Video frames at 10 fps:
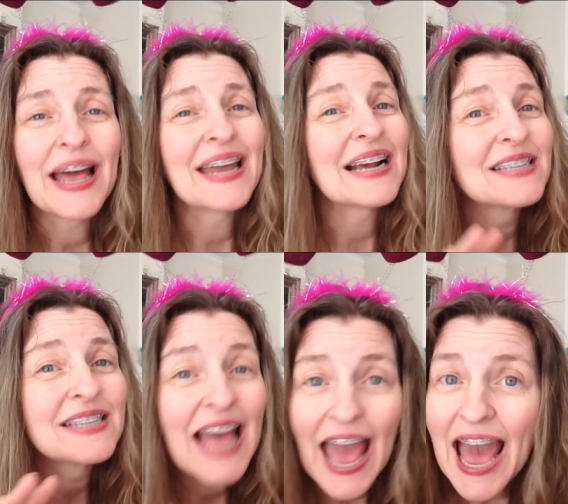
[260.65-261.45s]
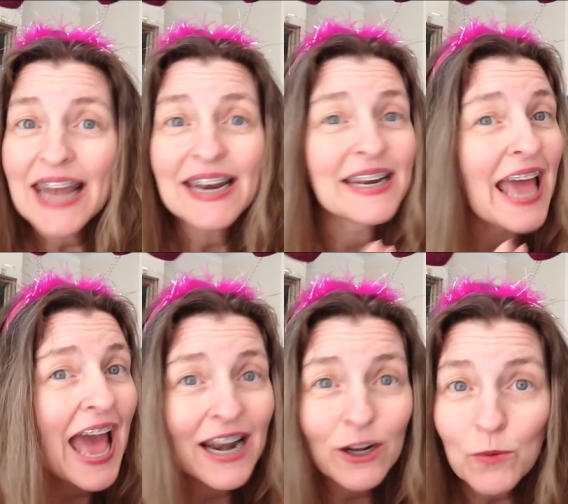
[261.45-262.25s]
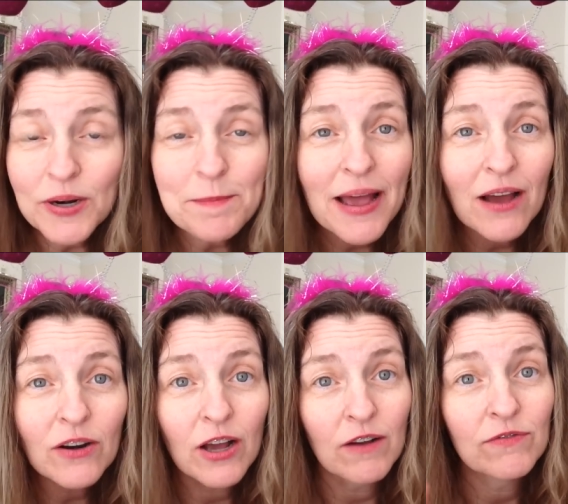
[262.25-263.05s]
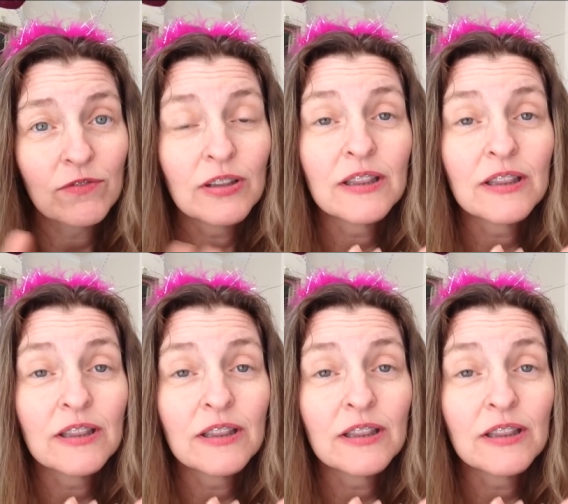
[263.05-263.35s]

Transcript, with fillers: and I had an adequate amount of